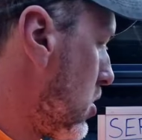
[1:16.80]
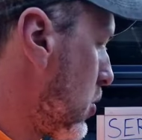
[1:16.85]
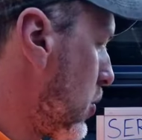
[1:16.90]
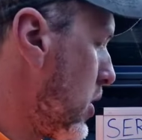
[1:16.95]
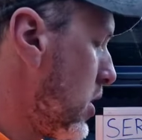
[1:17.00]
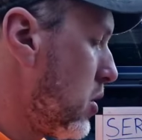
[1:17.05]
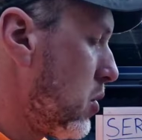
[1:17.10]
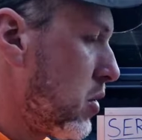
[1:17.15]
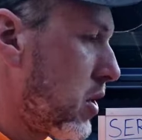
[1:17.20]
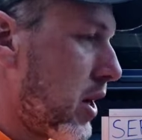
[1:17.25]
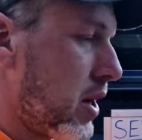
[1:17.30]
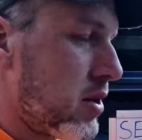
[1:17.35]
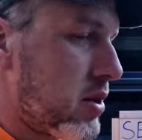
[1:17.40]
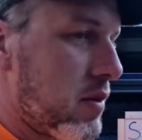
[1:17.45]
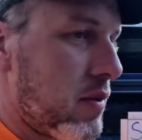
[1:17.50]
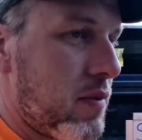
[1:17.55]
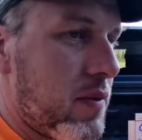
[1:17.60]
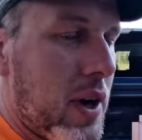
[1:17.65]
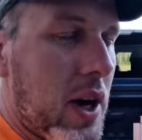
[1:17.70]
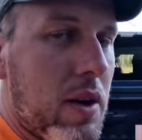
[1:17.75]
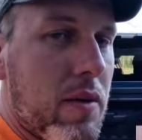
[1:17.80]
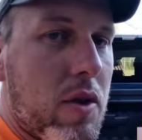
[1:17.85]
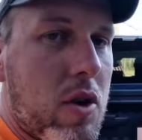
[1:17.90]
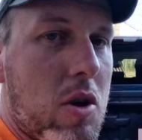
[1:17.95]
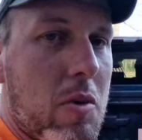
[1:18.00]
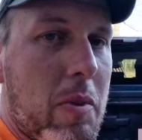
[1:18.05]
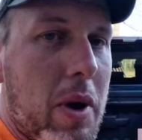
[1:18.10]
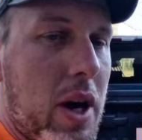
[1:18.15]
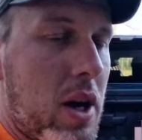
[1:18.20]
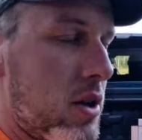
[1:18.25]

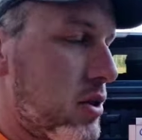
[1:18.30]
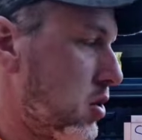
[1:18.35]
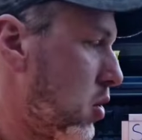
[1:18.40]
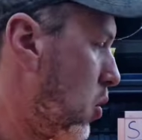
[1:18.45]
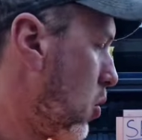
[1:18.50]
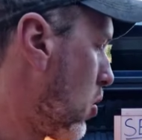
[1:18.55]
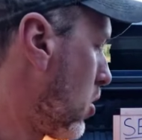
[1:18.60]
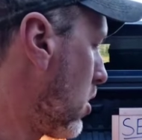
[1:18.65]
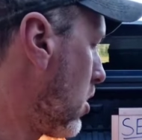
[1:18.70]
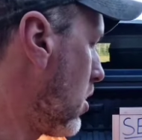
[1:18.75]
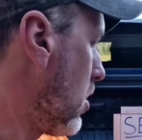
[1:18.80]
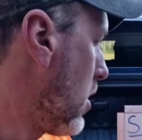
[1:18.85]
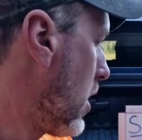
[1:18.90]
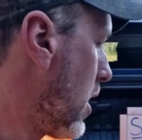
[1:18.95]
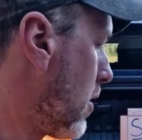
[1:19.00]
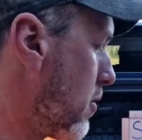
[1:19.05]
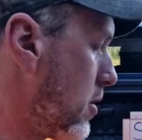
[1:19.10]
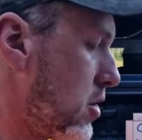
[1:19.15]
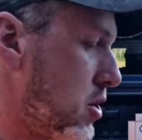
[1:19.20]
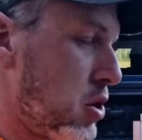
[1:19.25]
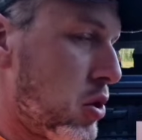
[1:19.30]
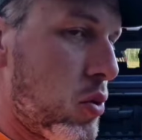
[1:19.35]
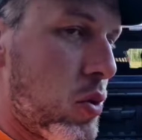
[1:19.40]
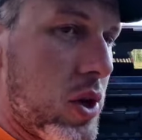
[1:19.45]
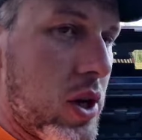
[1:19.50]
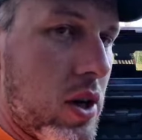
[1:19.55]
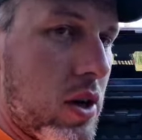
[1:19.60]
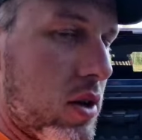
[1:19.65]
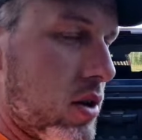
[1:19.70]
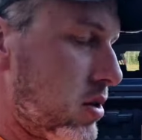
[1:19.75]
22,500 miles or every 2
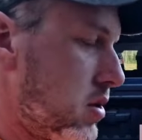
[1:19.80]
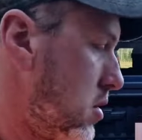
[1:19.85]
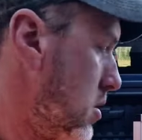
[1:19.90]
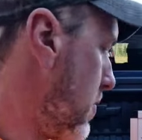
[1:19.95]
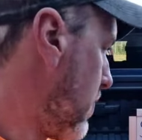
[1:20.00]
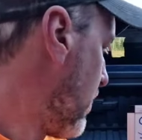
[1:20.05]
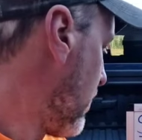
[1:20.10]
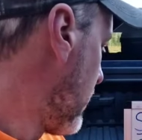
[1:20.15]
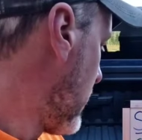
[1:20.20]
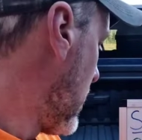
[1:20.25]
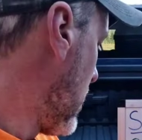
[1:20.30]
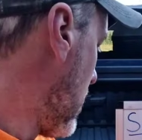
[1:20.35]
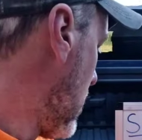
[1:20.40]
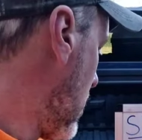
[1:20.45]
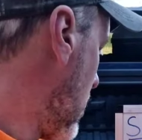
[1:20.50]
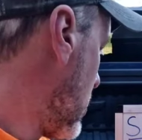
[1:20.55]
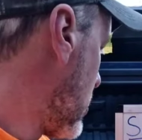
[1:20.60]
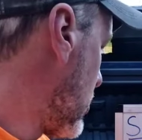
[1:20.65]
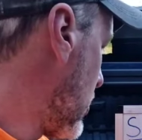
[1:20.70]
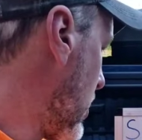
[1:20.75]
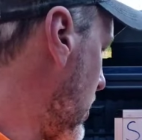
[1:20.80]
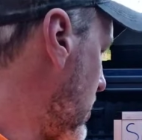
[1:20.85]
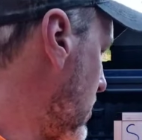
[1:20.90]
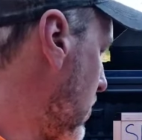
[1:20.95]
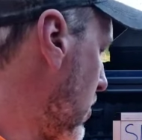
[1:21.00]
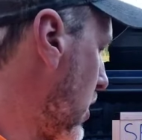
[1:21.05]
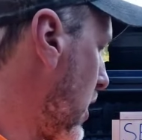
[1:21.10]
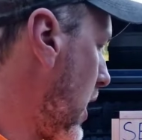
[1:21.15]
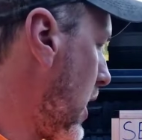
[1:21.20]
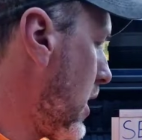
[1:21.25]
years.
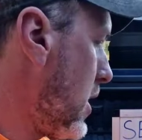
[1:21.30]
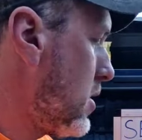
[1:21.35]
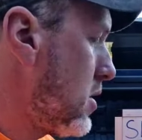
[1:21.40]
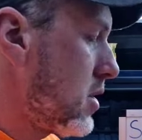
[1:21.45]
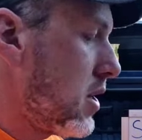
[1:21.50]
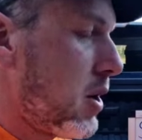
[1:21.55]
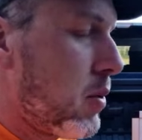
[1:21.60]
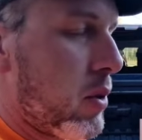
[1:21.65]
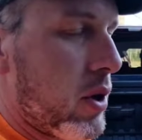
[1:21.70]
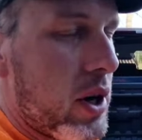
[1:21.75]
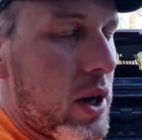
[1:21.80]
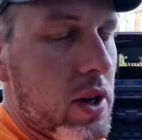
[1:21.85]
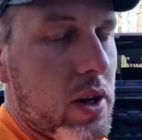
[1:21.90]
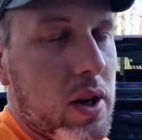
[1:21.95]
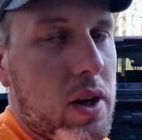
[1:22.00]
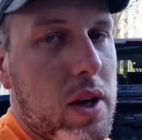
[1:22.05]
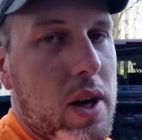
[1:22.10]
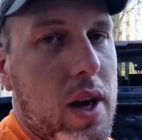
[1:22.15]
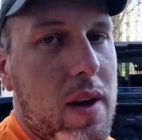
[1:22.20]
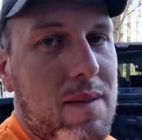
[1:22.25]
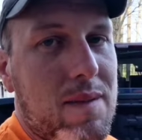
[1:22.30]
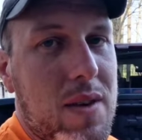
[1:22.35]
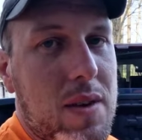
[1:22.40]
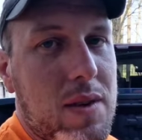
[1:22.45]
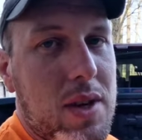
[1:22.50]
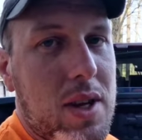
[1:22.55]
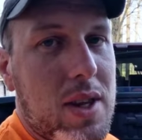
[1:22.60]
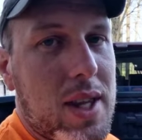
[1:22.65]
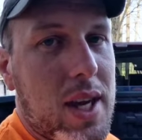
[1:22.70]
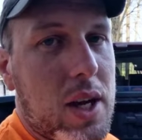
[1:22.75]
Transfer case, they want it done at
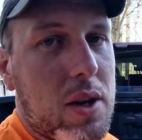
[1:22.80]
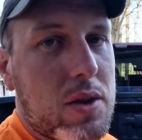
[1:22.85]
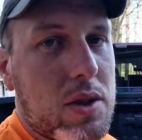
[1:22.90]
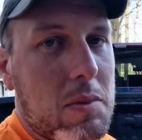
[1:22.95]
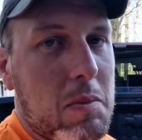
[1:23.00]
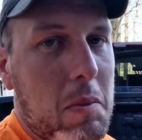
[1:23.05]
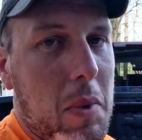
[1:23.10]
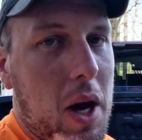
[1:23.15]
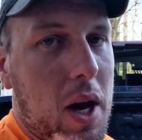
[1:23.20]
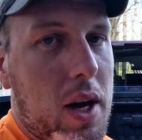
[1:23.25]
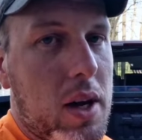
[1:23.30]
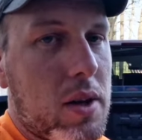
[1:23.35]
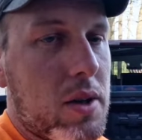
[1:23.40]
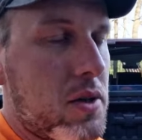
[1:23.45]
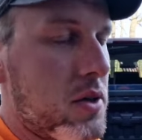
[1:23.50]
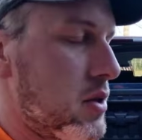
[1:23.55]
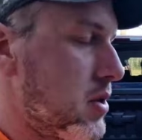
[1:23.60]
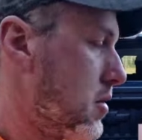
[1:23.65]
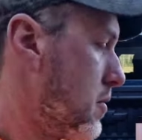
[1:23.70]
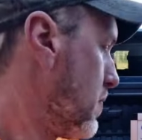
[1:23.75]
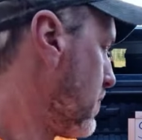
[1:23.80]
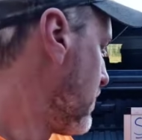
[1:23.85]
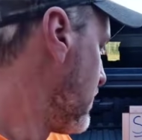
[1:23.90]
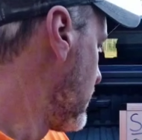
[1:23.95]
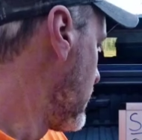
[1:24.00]
50,000 miles.